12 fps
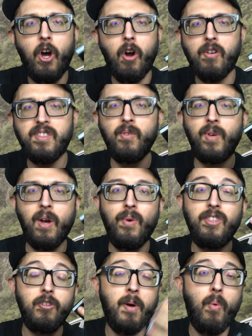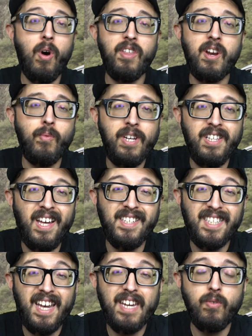cards, and when I went through my wallet, I
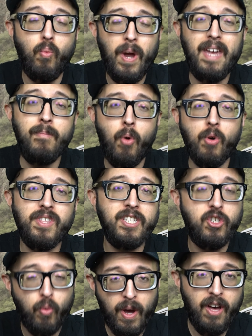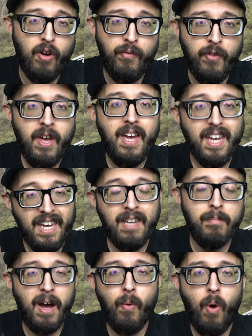realized I had way more than 12
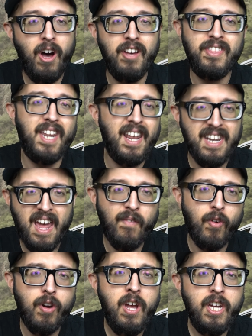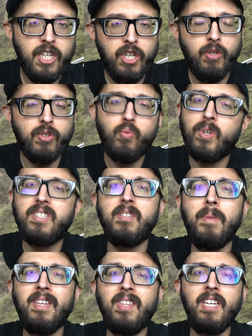in my wallet that I never use. What's
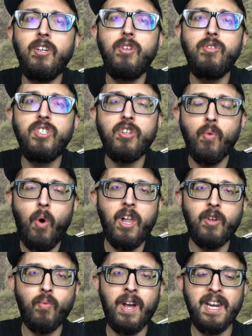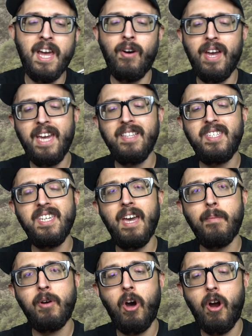the main thing you use in your wallet right now?
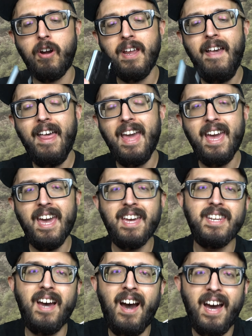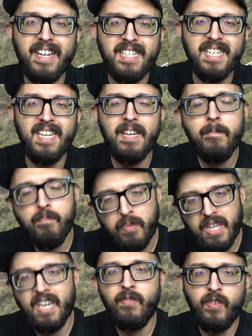ATM card and ID,
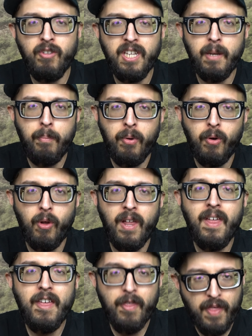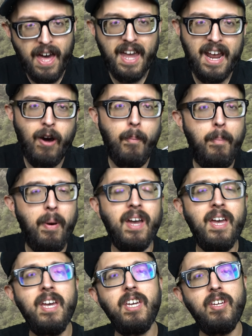if you need to pull that out.
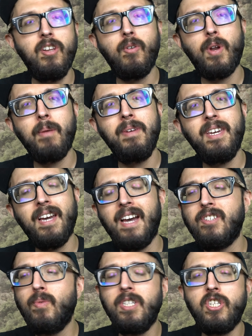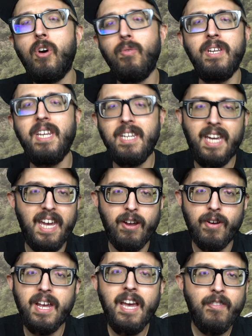But you know what I mean, guys? We don't need to
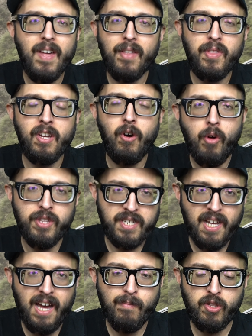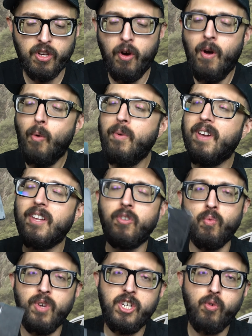carry that thing all the time. So we got the
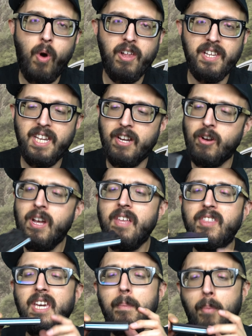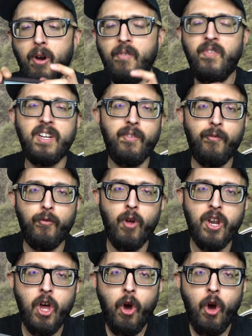Ridge wallet here, the perfect front